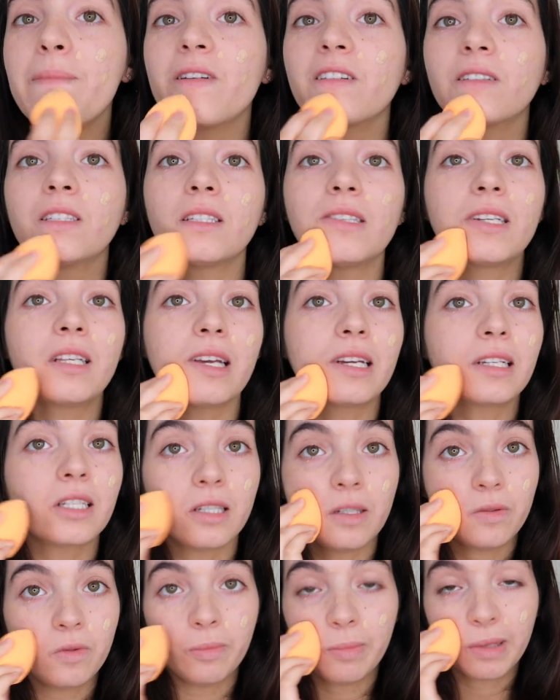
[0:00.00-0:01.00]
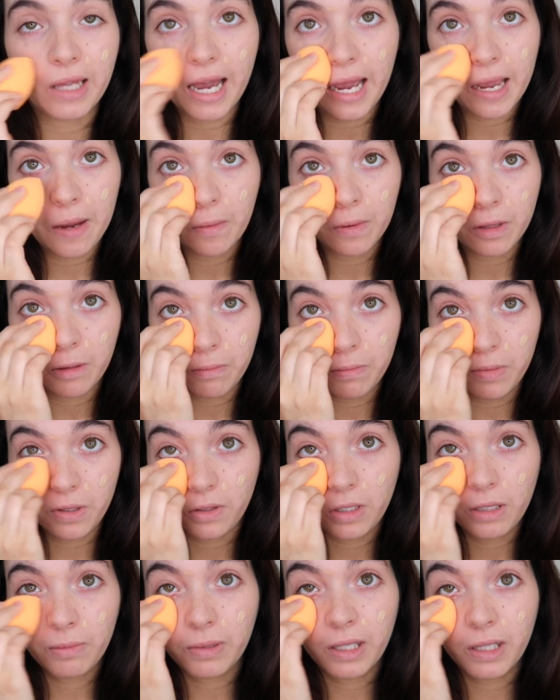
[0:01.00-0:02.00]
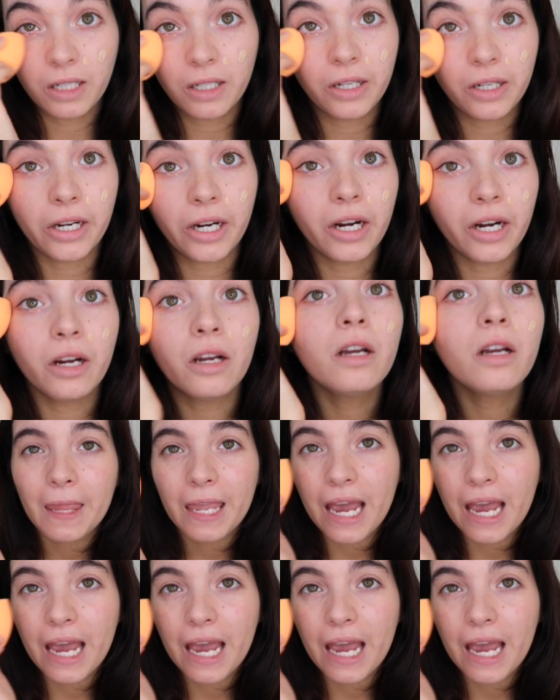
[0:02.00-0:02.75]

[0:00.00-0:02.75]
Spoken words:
I personally like to apply it with a beauty blender.